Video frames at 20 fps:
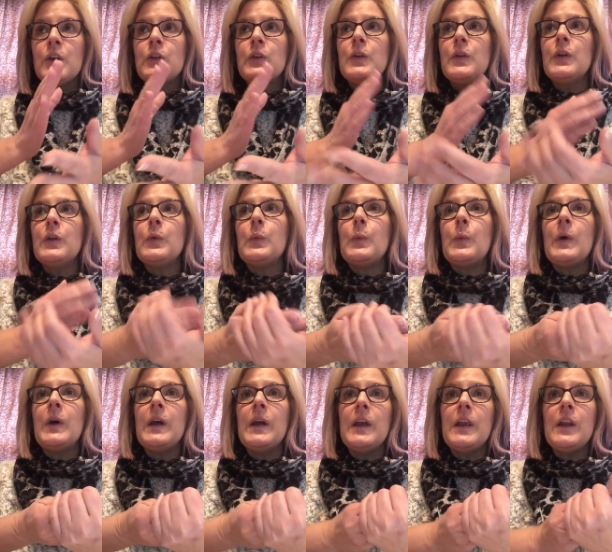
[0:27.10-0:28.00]
Unit
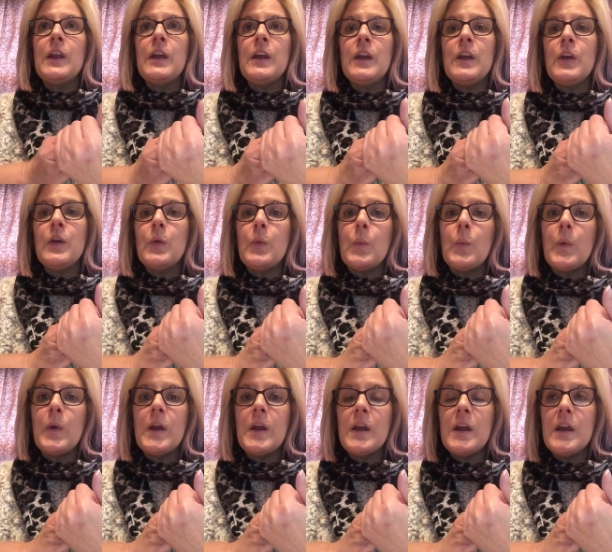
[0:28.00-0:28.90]
1,
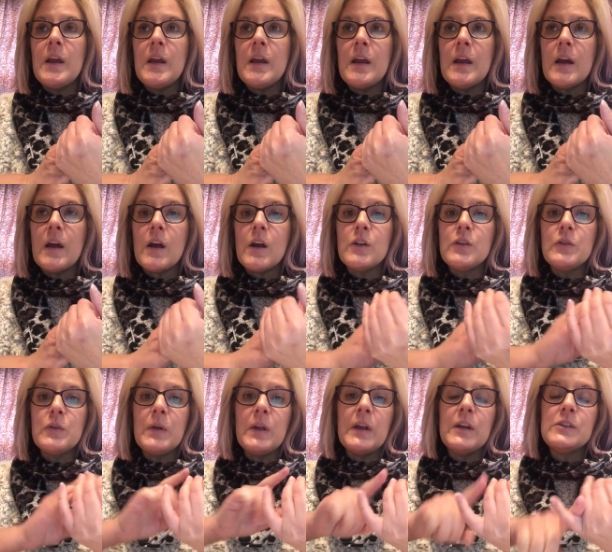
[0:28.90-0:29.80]
we are
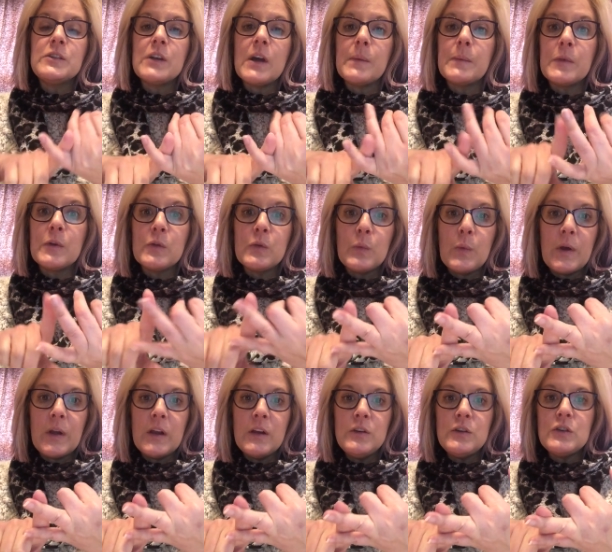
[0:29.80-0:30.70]
doing chapters
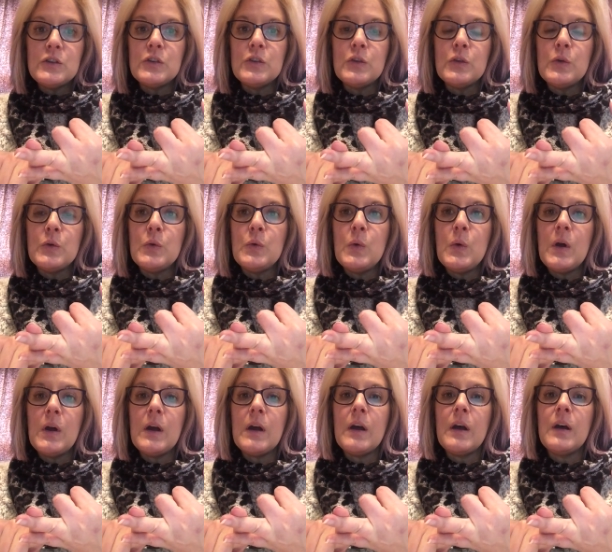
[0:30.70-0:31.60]
1 and
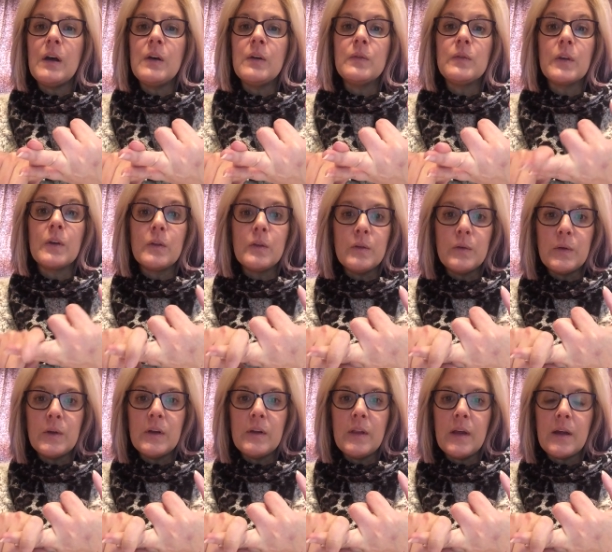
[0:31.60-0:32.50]
2 of the
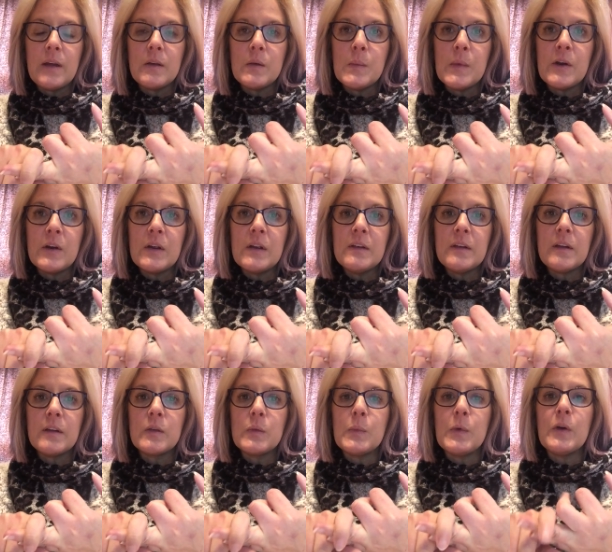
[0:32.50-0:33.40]
Colonial Latin America
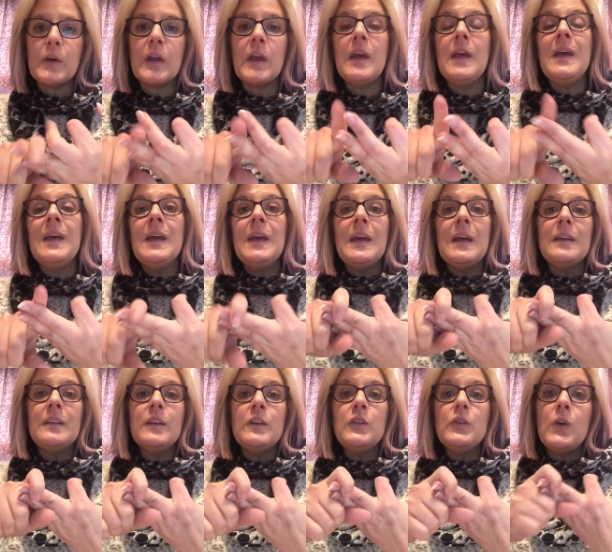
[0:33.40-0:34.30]
textbook,
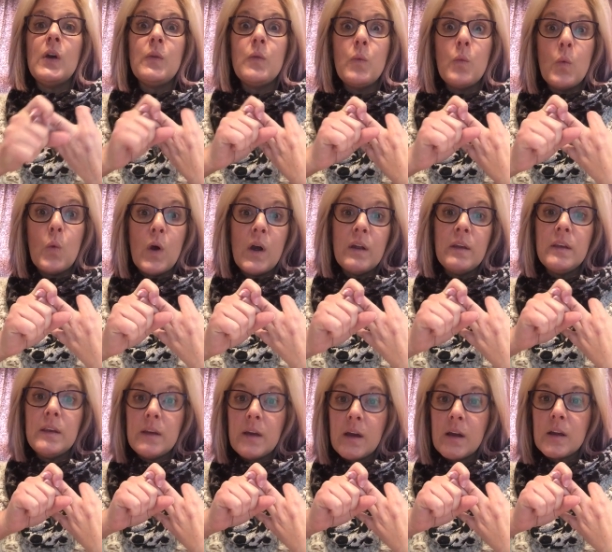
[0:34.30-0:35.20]
and then you have
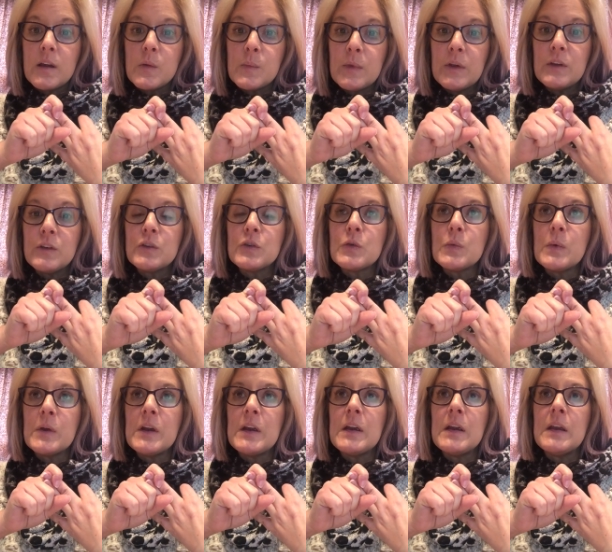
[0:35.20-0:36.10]
one document to
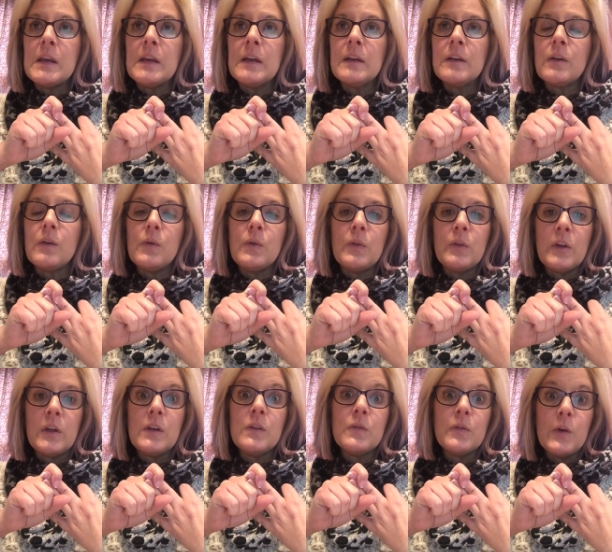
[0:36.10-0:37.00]
read
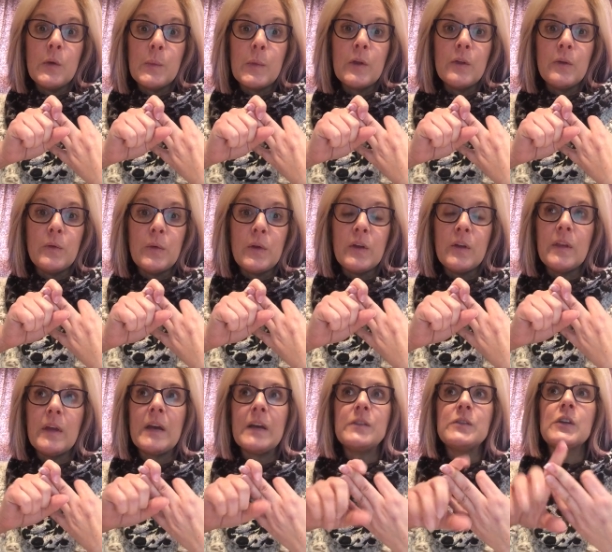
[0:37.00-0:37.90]
only from Colonial
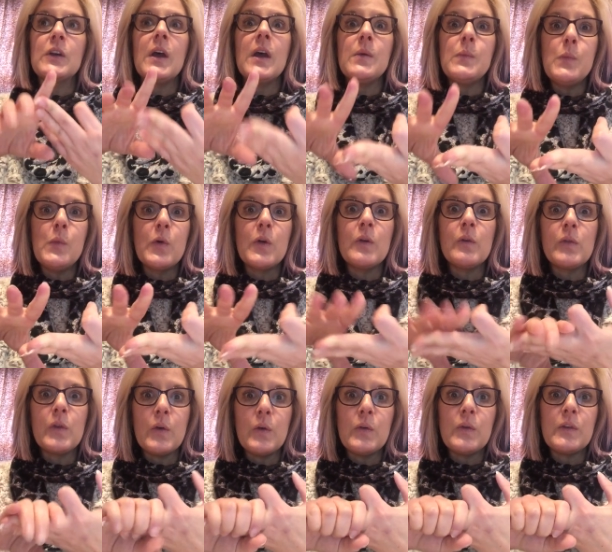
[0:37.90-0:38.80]
Lives. You'll have more
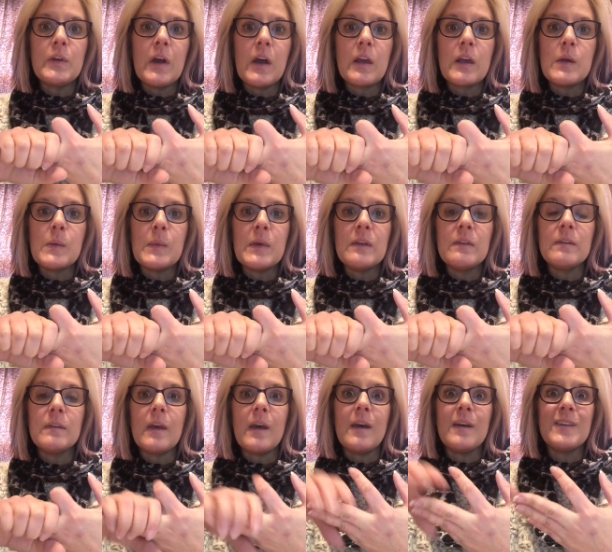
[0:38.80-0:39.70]
of those
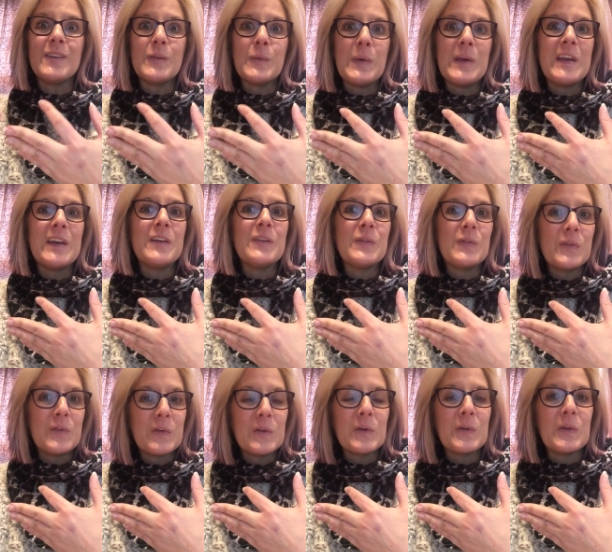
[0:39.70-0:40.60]
documents as we get
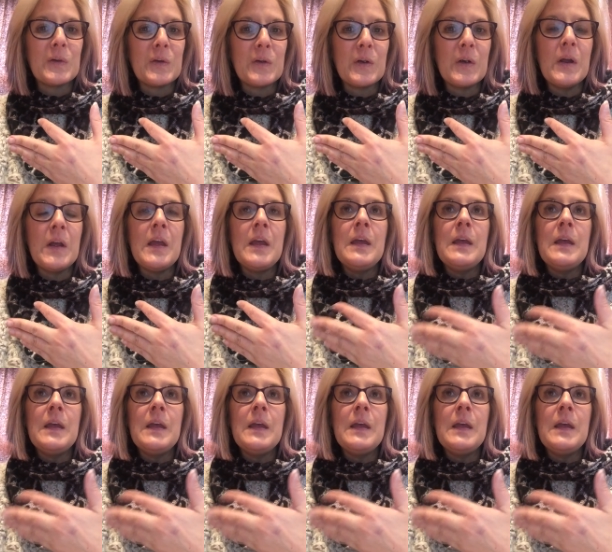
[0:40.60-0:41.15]
further